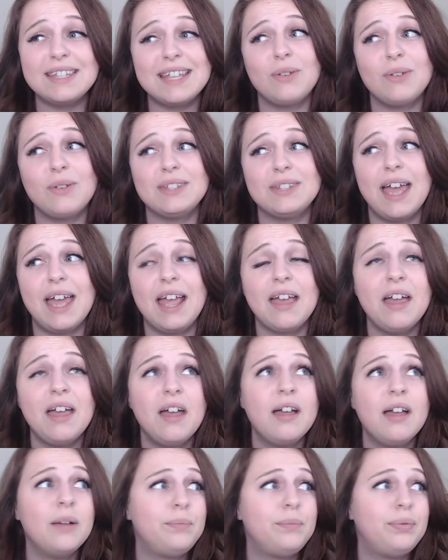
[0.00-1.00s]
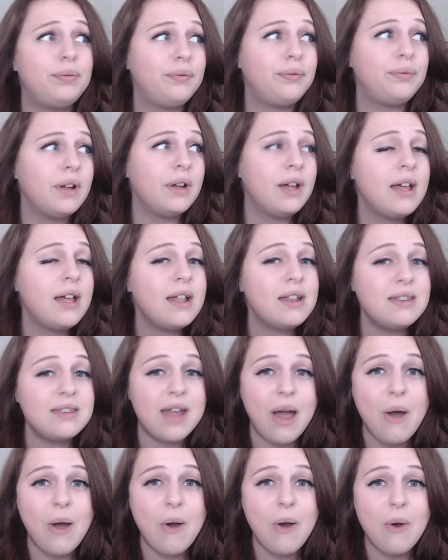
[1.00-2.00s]
And I was like,
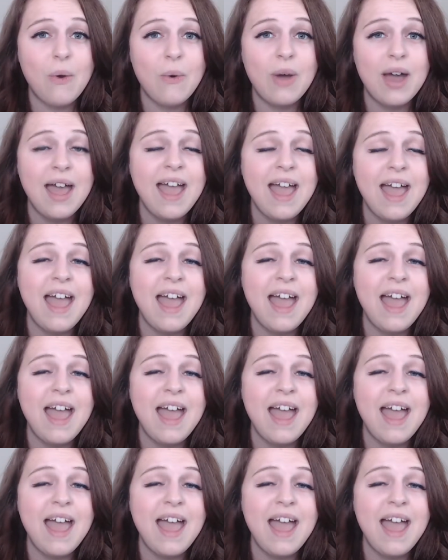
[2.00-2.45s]
no.